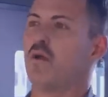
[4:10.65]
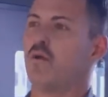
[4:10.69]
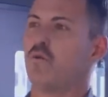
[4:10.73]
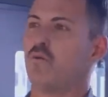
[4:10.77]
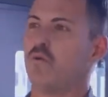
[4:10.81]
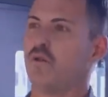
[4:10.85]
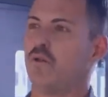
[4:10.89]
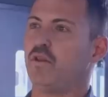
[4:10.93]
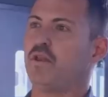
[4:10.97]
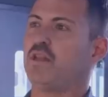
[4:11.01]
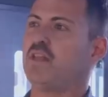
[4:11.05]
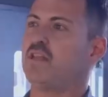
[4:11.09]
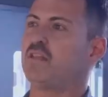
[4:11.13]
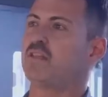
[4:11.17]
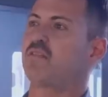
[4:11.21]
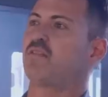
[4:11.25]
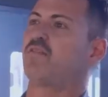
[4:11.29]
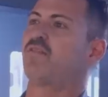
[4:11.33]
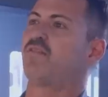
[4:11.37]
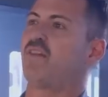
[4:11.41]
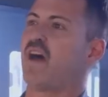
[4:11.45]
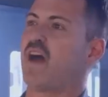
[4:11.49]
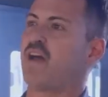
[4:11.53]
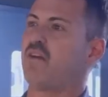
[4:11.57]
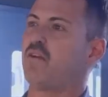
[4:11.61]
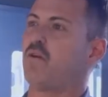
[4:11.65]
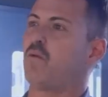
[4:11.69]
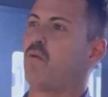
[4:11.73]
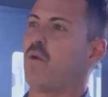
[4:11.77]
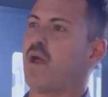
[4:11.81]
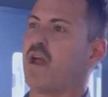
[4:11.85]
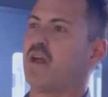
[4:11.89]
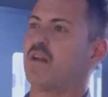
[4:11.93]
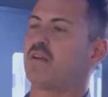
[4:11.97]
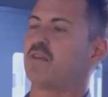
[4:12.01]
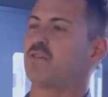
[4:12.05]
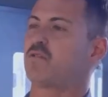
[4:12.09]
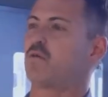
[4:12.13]
really needs to find a
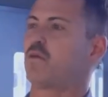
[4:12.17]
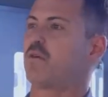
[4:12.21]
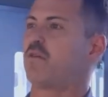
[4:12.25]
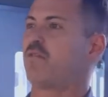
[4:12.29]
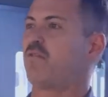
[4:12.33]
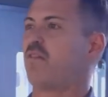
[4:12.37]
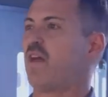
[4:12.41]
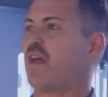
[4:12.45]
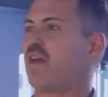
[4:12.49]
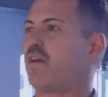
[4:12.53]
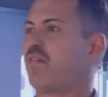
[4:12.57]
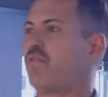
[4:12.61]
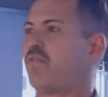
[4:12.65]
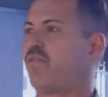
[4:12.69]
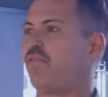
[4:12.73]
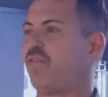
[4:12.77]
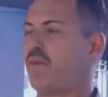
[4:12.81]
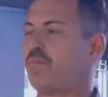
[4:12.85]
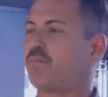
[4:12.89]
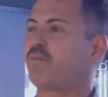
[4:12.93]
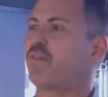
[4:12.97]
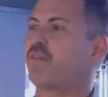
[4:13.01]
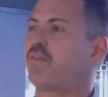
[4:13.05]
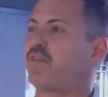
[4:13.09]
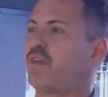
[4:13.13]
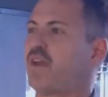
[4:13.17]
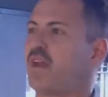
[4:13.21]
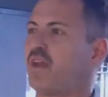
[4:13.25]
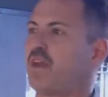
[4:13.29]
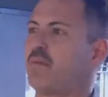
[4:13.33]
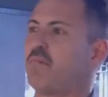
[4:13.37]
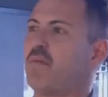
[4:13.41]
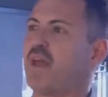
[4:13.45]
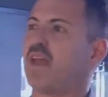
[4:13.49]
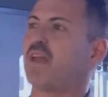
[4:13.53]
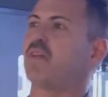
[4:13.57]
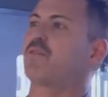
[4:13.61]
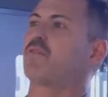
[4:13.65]
way to sort of like flip the thing and
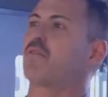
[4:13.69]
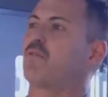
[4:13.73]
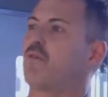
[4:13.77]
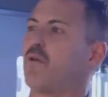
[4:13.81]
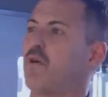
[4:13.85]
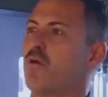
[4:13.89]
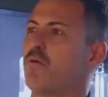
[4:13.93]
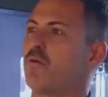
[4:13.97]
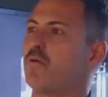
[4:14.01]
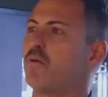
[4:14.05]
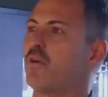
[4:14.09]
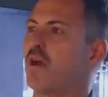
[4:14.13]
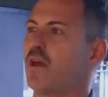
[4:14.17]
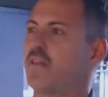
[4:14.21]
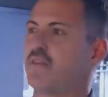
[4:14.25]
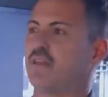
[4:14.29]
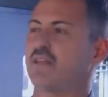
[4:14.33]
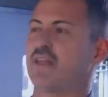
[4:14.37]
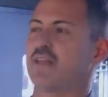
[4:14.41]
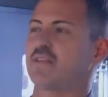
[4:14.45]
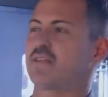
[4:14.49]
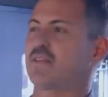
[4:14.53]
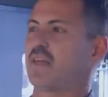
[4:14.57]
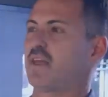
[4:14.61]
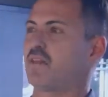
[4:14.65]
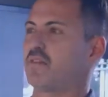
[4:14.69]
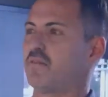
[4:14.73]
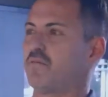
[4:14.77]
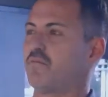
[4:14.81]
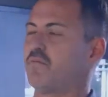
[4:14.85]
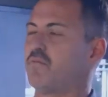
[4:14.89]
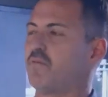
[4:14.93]
make it their own. I think that's like